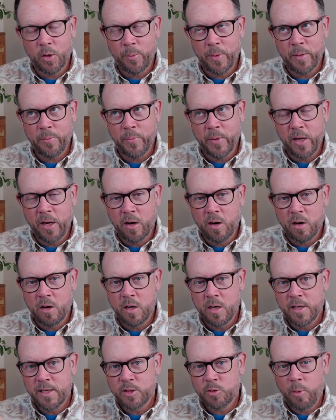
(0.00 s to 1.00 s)
bit bigger.
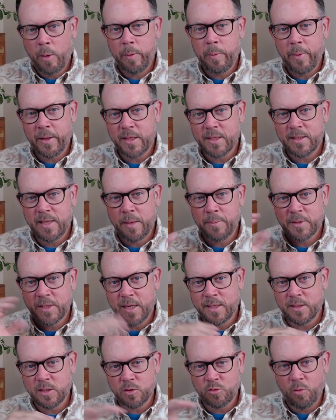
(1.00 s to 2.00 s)
It's probably about the same
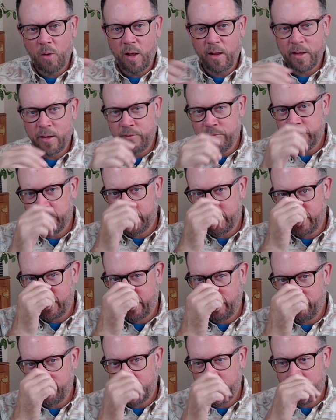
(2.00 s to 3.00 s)
size as Raleigh and
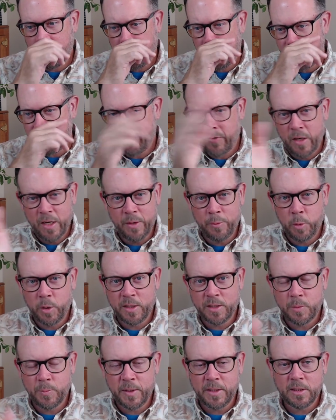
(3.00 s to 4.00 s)
Philadelphia, if anyone
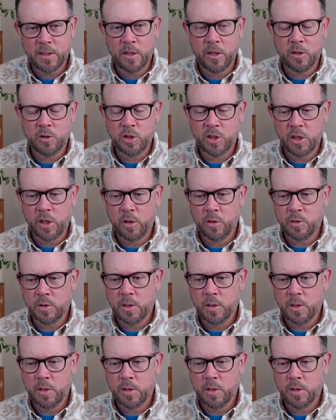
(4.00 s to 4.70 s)
has been to those shows.